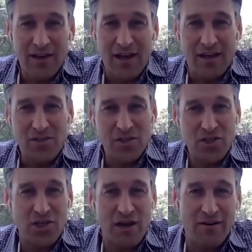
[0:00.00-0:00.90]
And
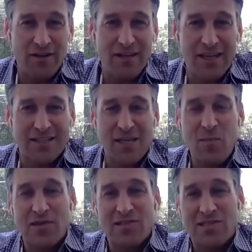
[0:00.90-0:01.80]
just sharing the
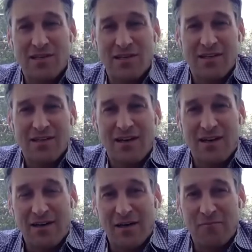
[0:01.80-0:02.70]
exhibits,
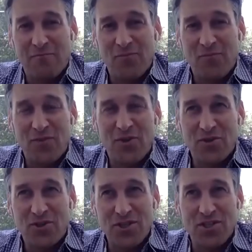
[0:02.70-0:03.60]

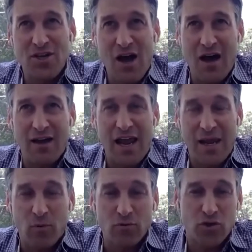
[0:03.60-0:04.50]
you're just not
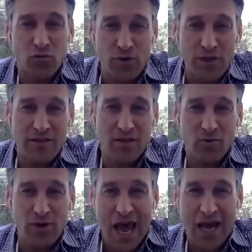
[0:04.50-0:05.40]
able to read the
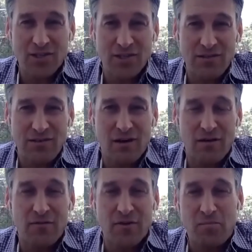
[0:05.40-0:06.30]
reaction
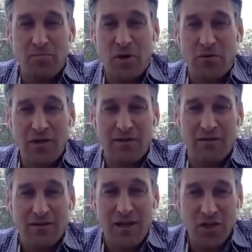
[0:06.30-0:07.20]
of the deponent
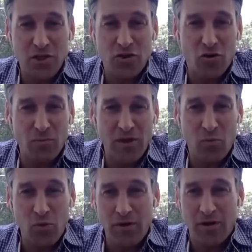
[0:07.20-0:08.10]
as you normally
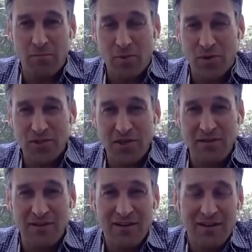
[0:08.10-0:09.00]
would in person.